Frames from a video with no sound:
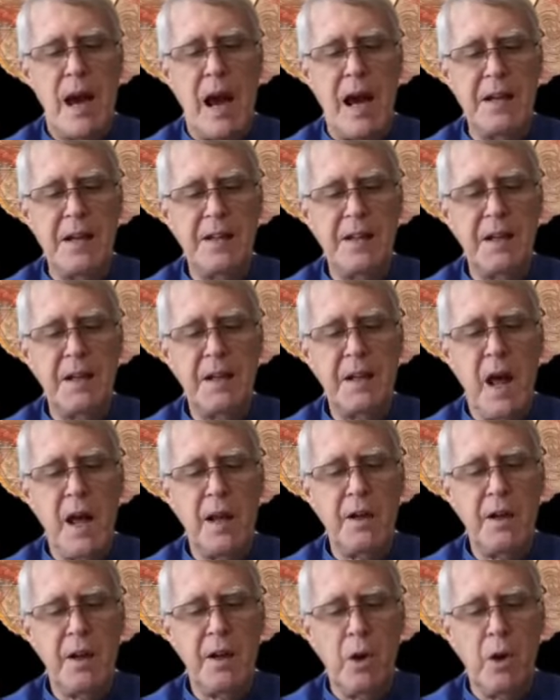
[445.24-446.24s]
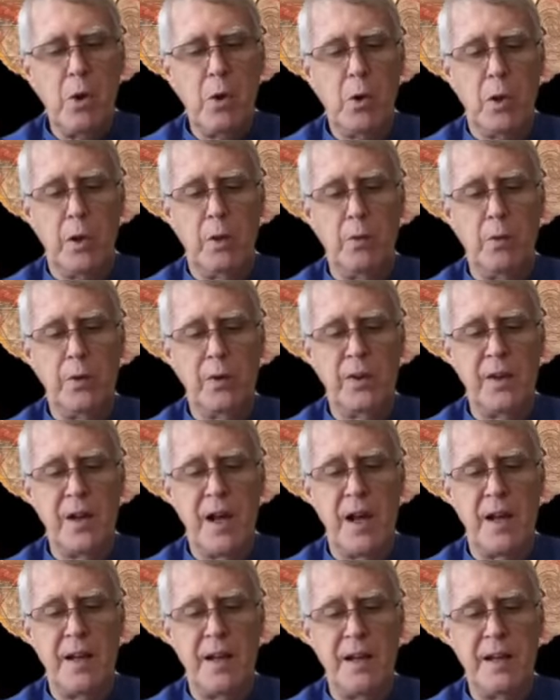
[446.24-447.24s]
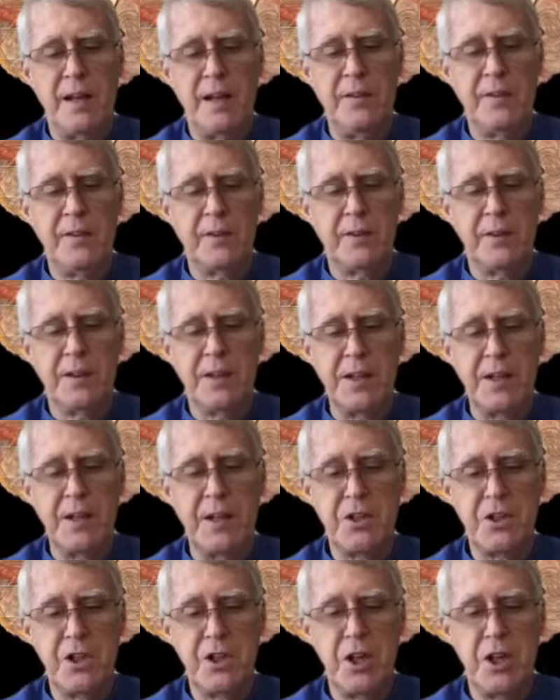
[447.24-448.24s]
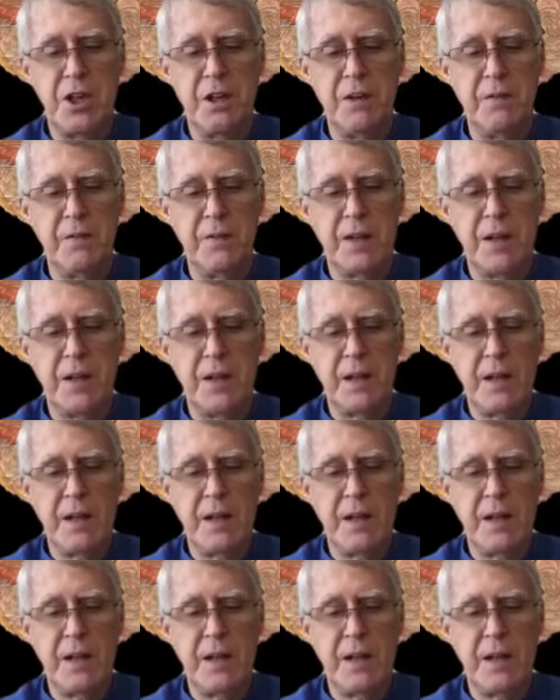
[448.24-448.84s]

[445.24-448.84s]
I did not know it was not easily achieved.